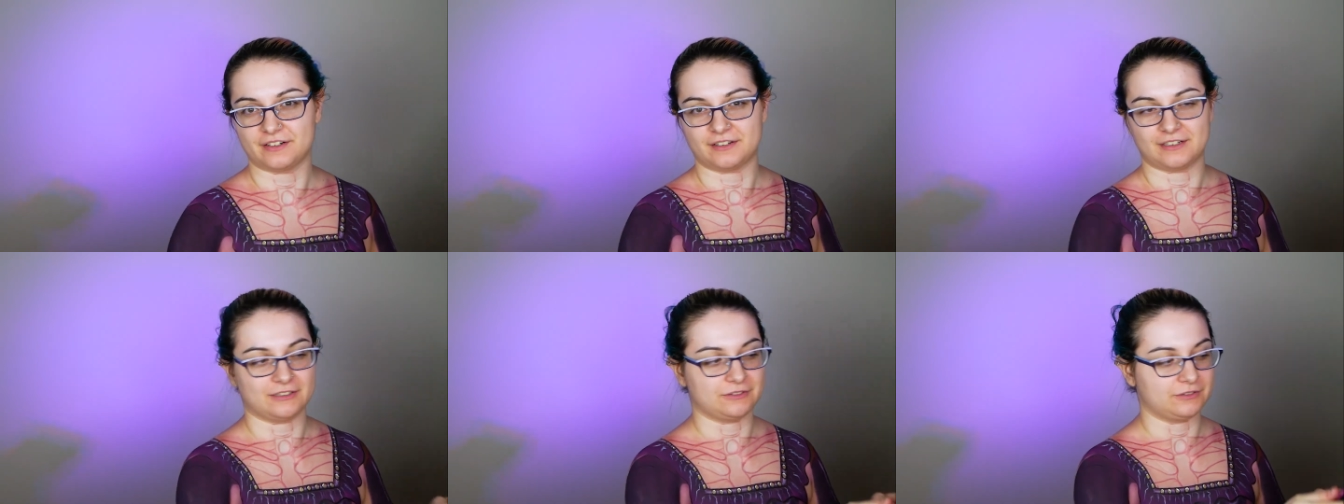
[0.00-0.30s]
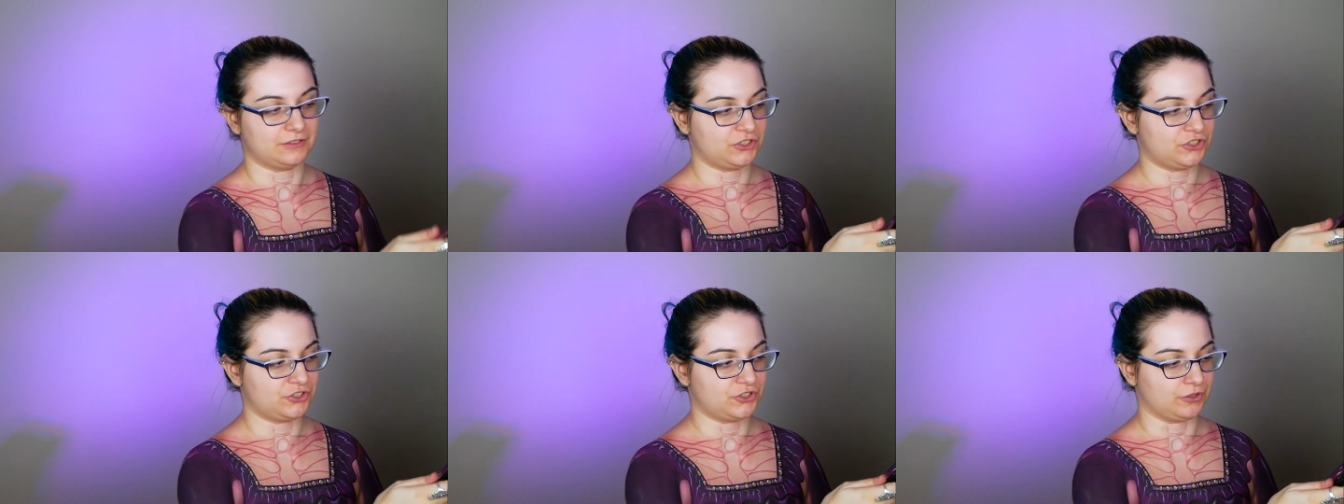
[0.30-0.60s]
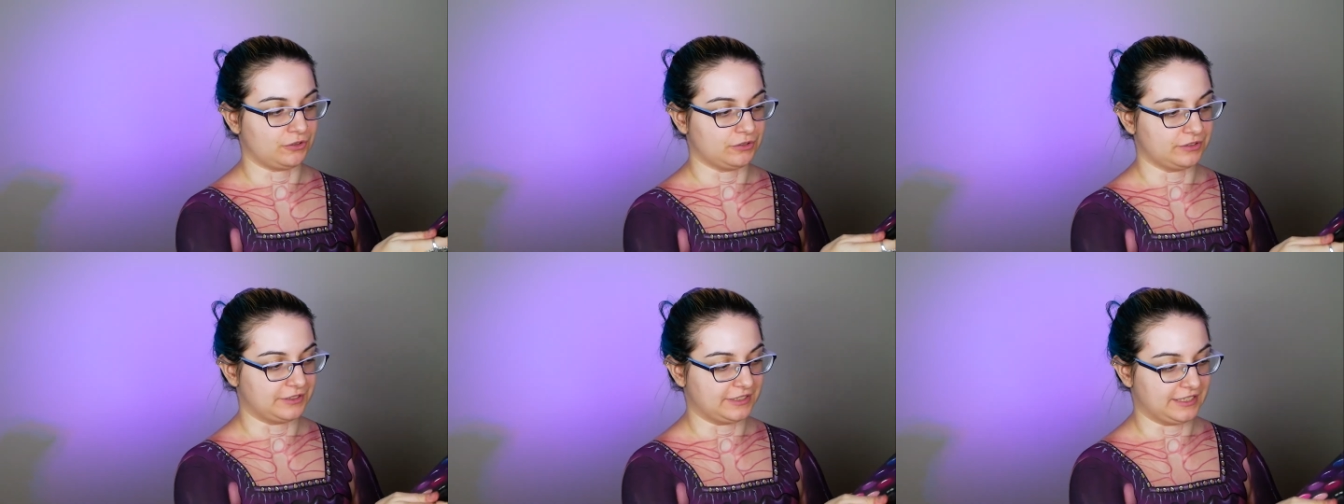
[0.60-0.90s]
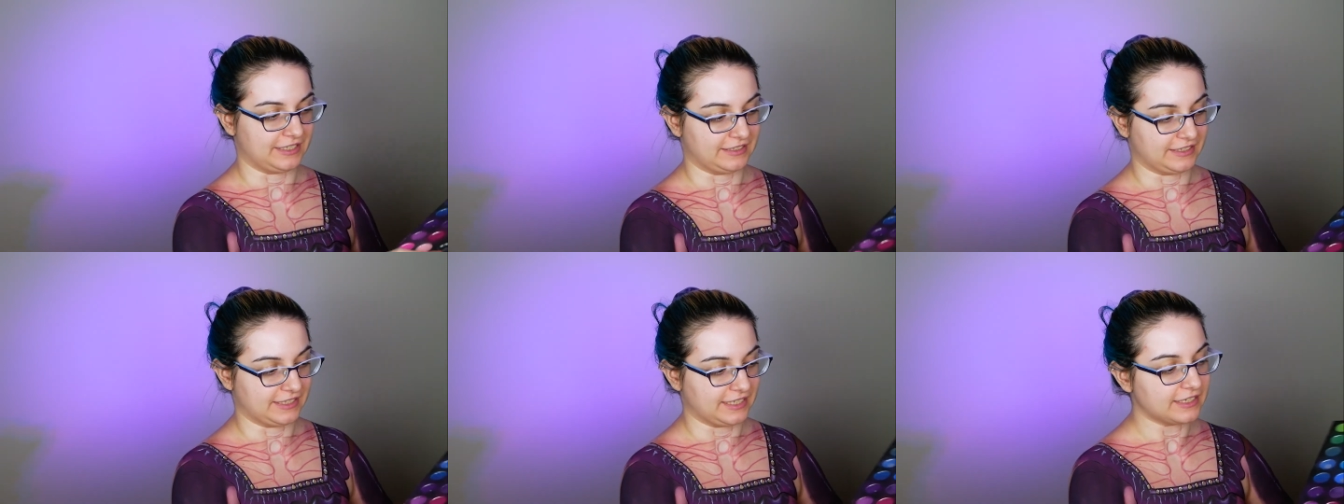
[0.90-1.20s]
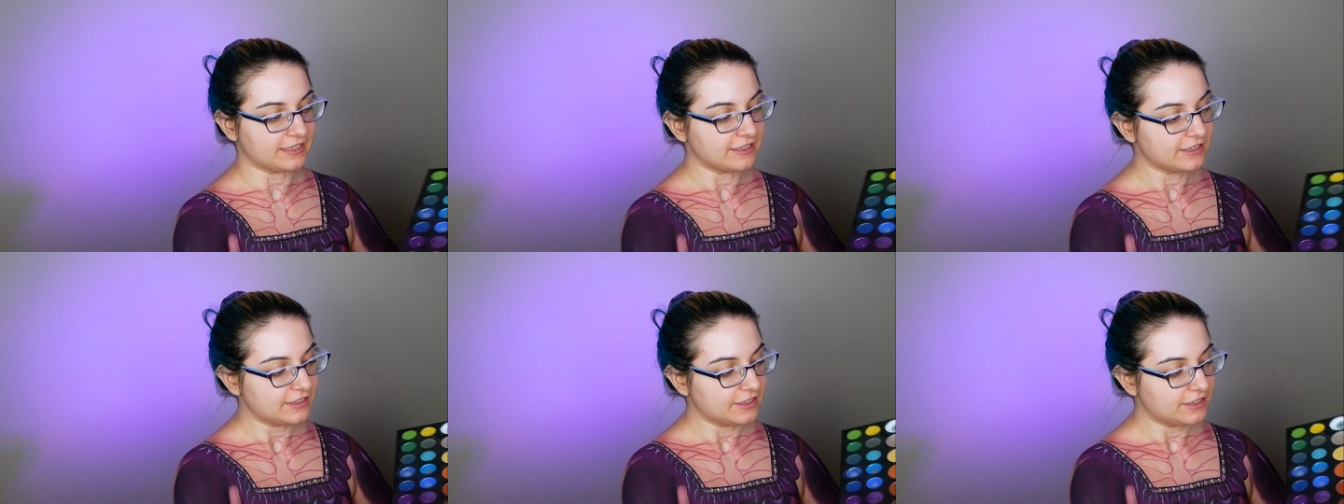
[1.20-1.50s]
around the shoulder
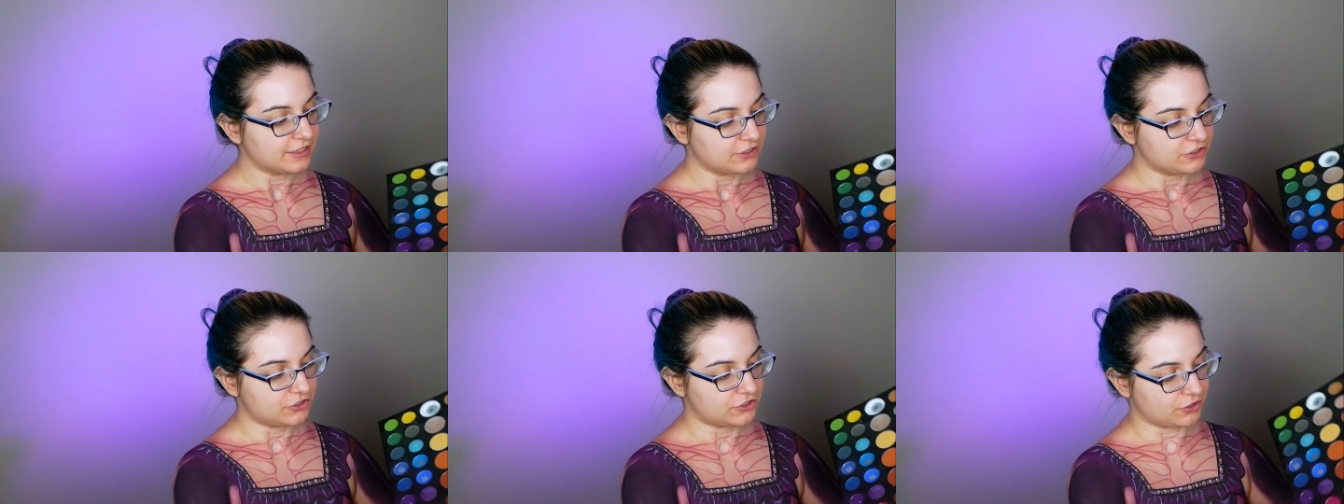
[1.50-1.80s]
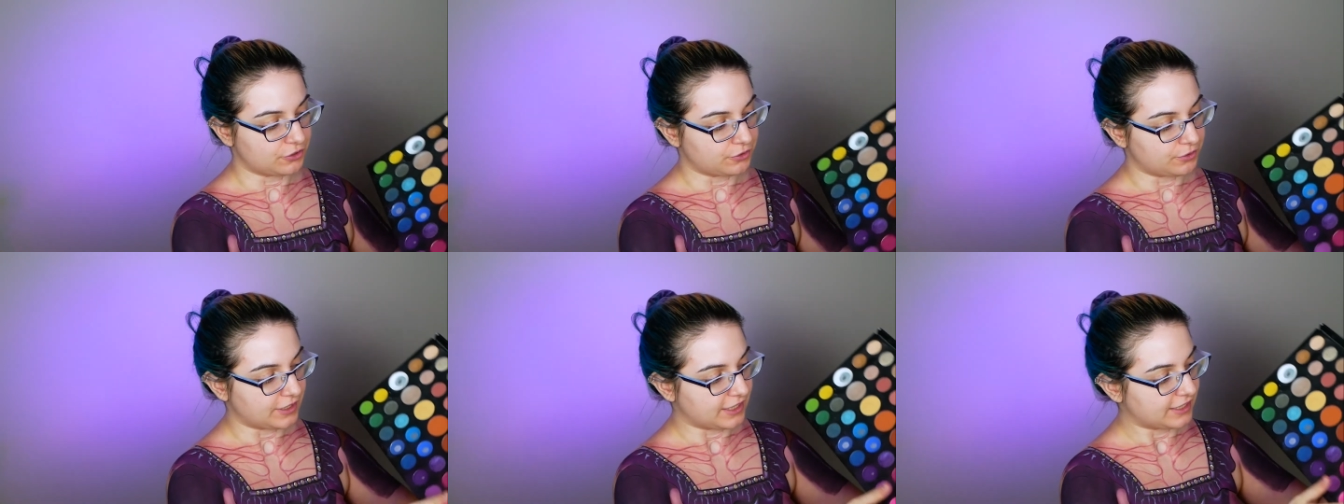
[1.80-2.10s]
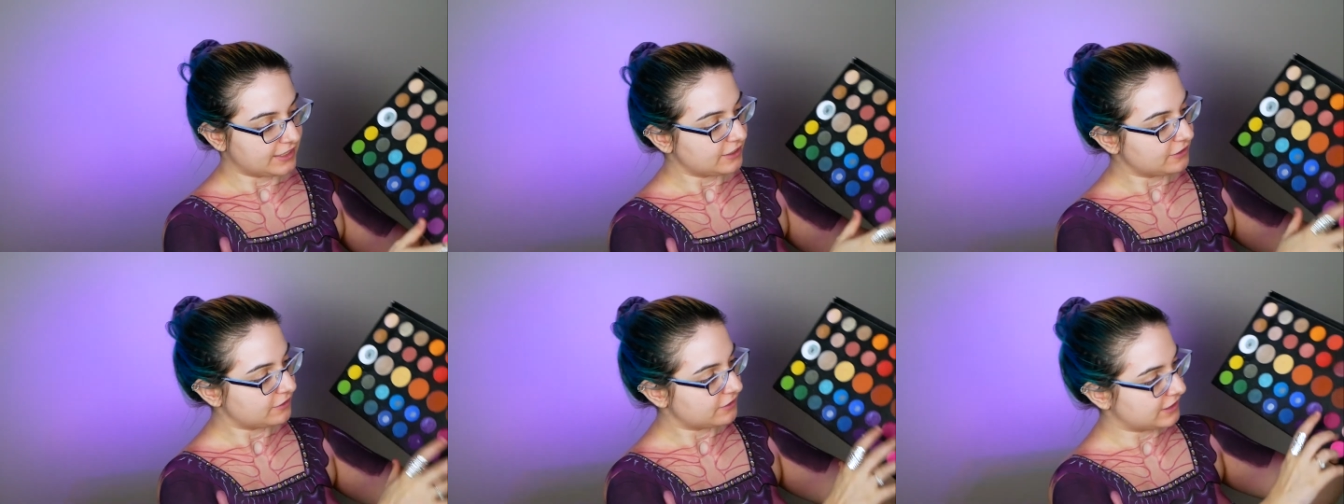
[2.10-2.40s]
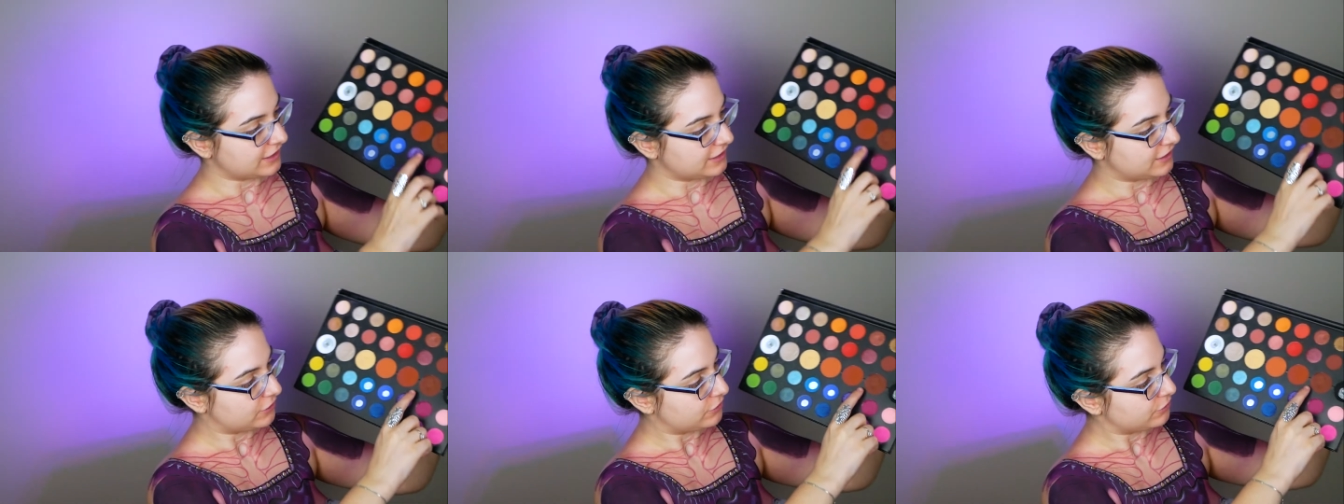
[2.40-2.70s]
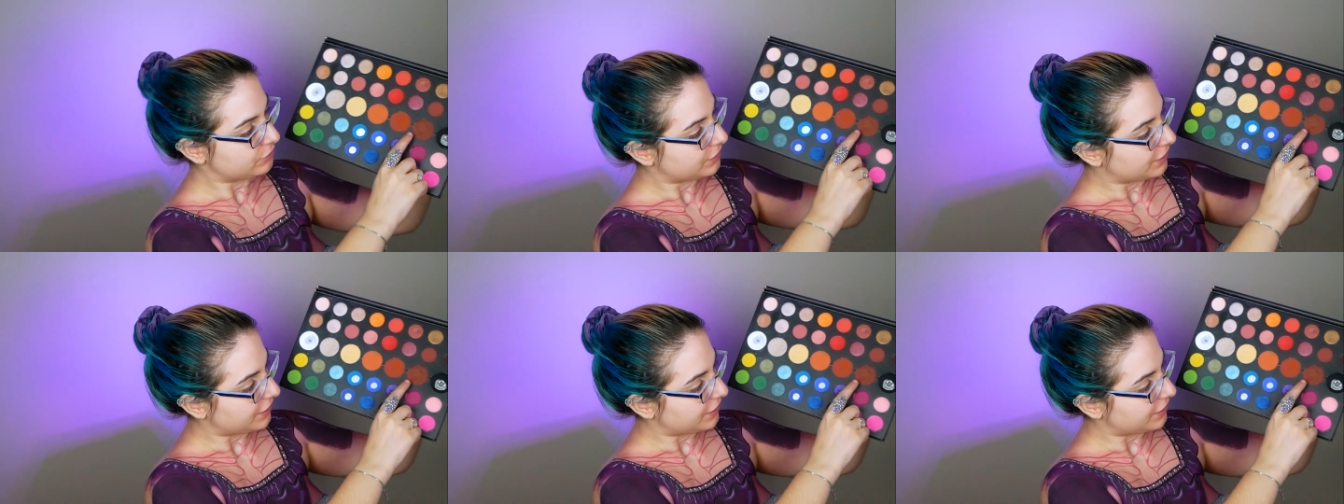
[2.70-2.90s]
area. So I already took